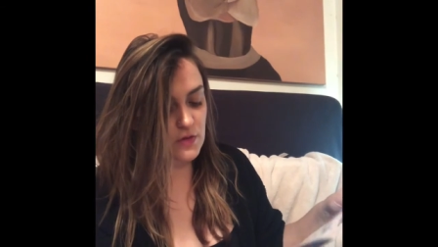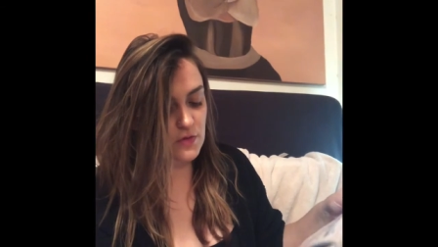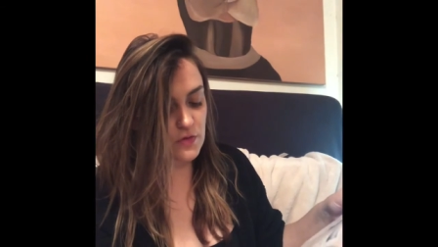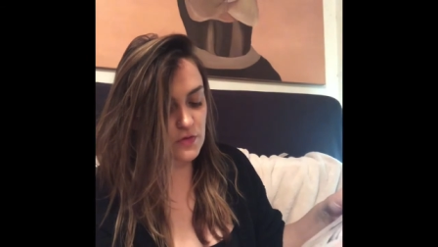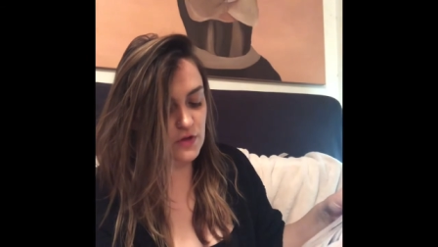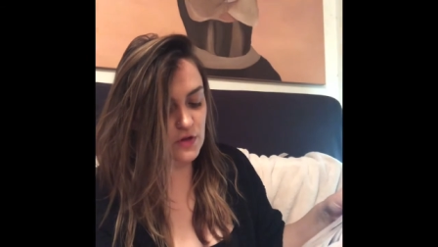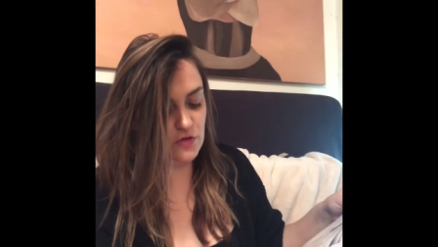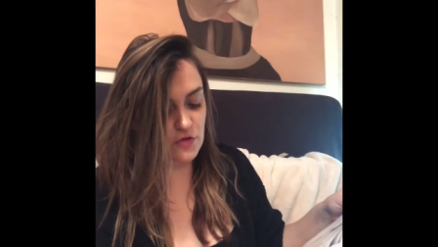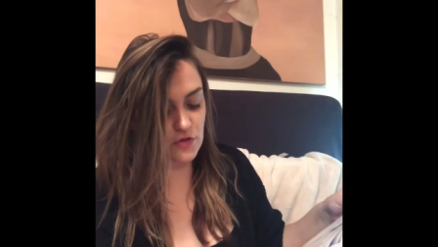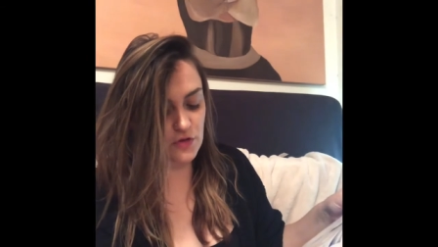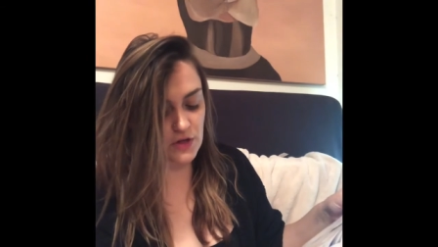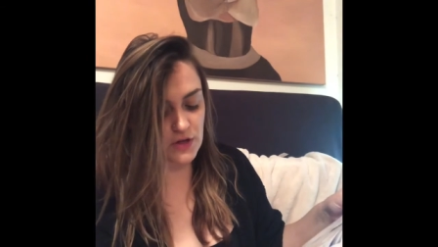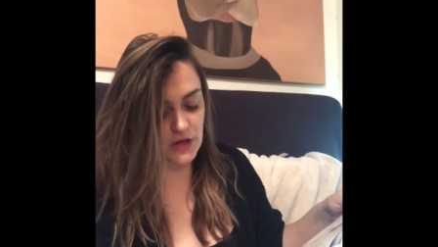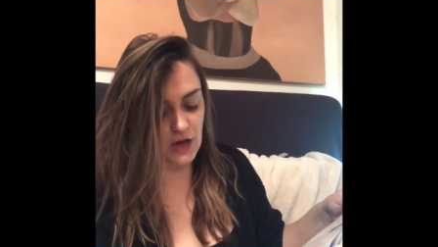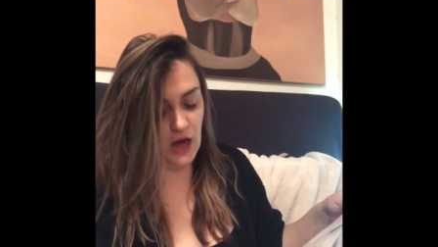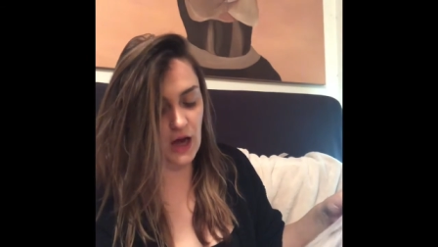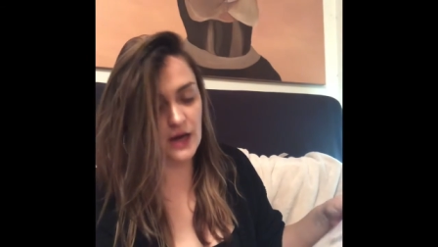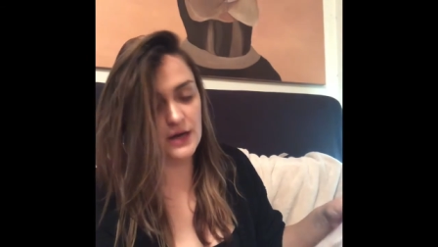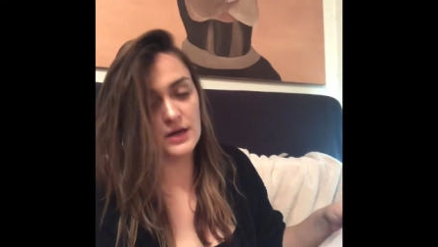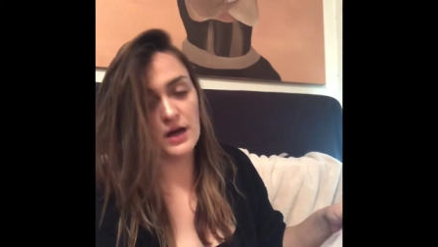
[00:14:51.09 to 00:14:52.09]
these are the
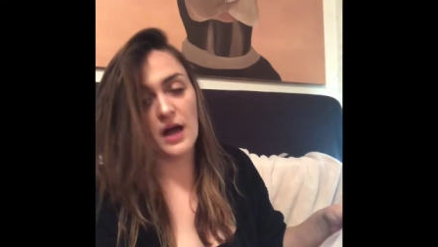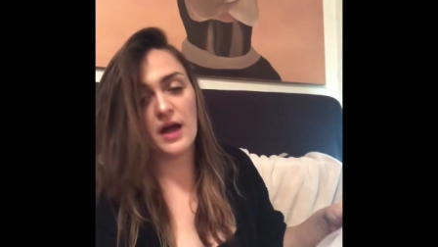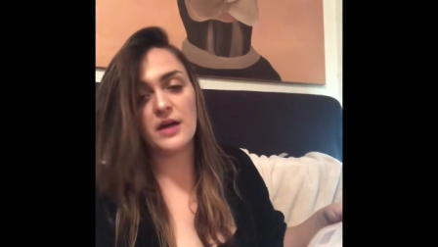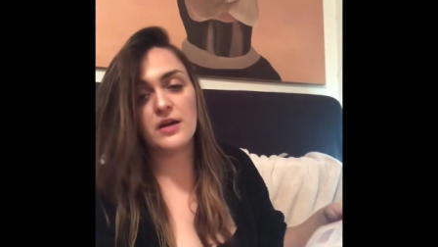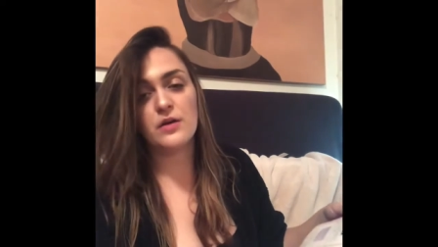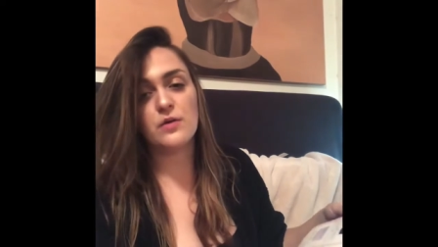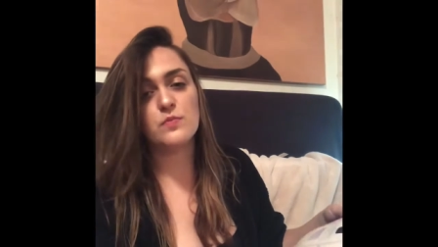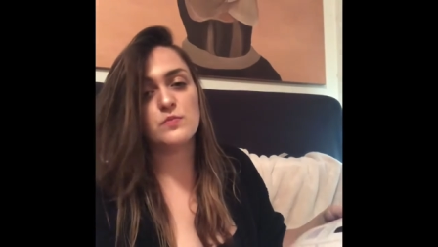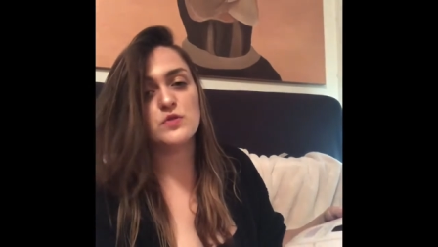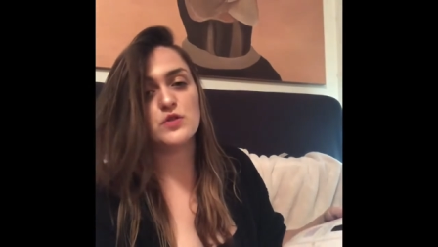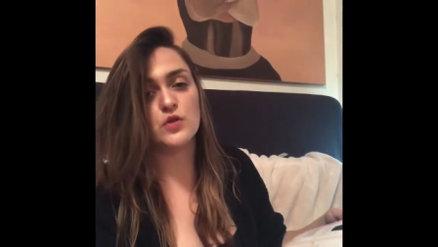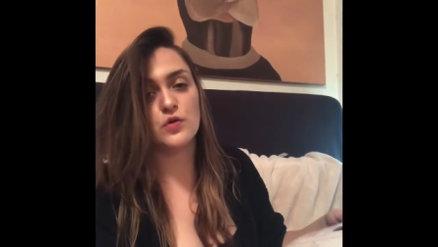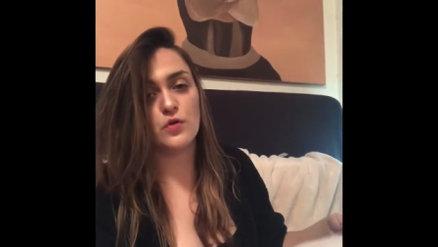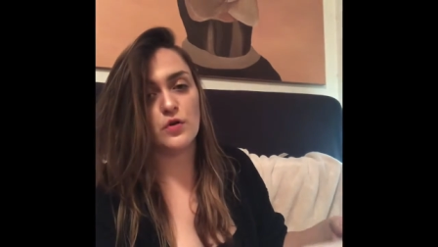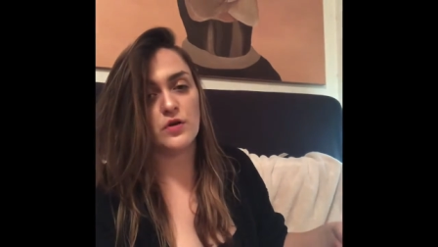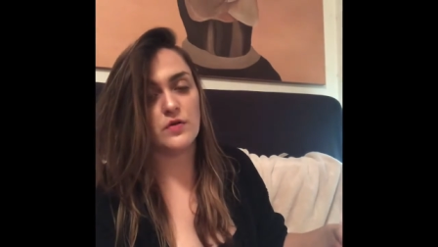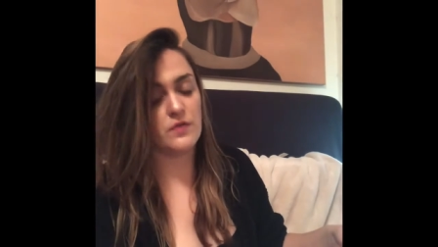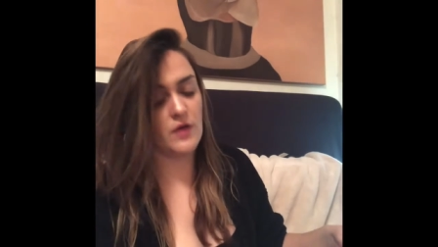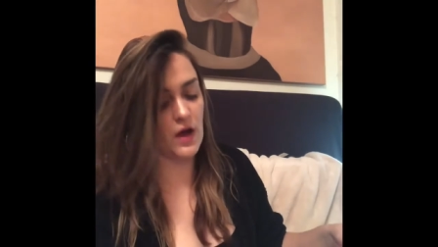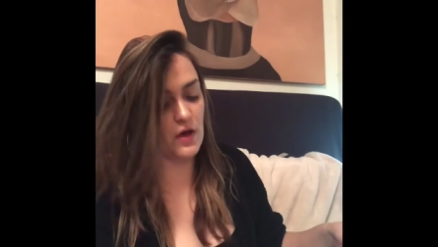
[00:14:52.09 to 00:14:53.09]
nine items. You
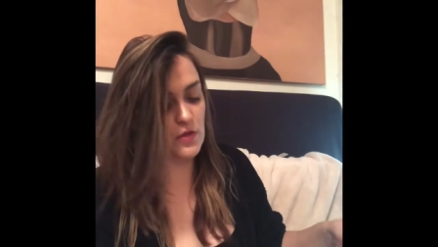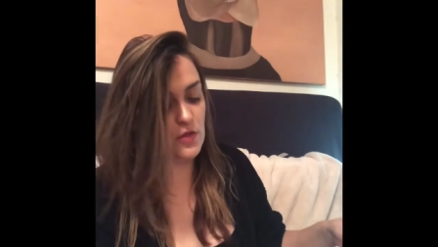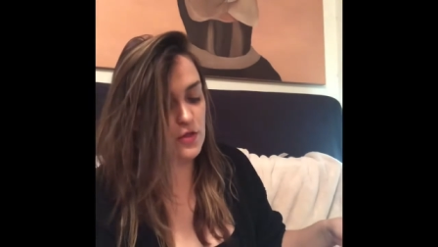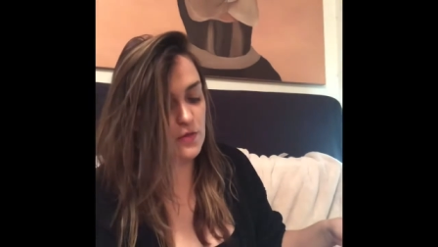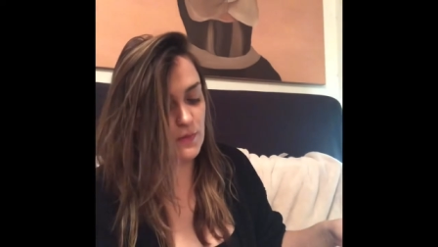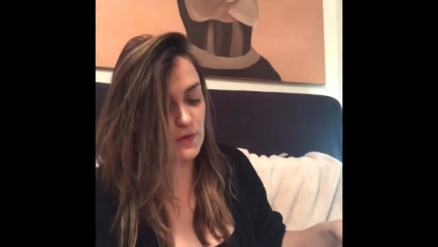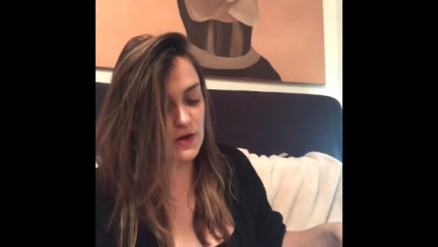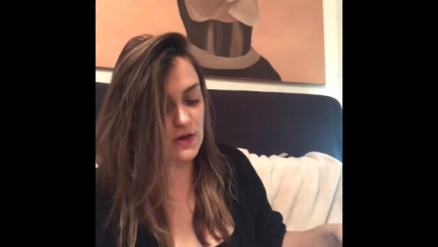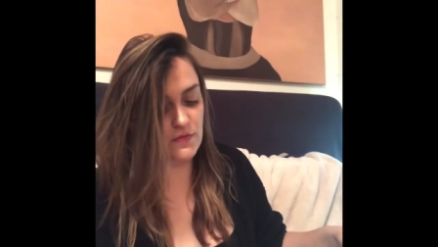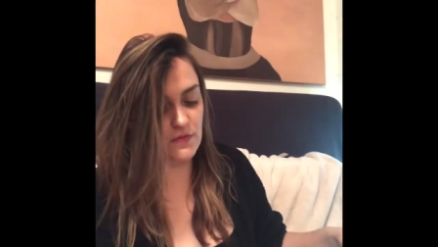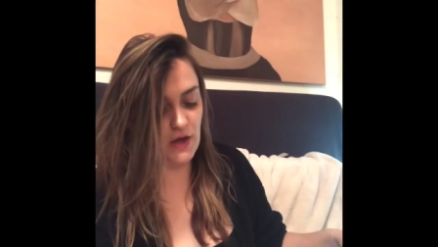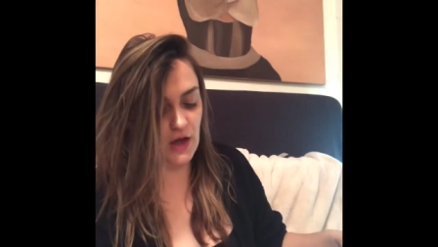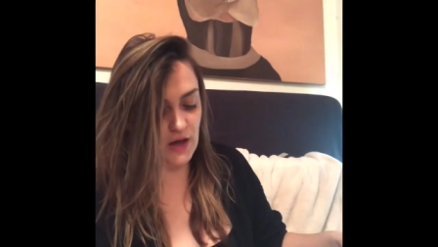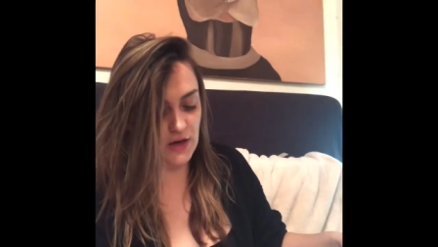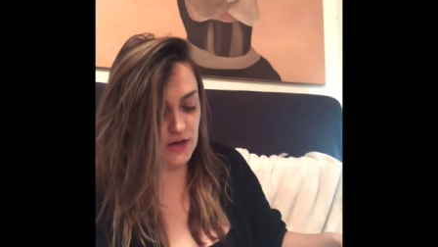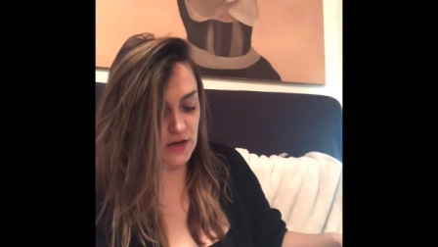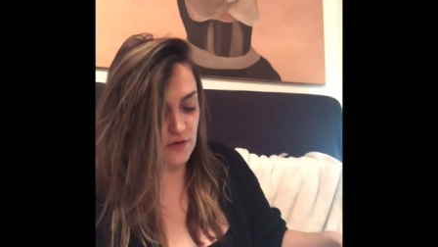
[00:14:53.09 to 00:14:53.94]
could have gotten three of any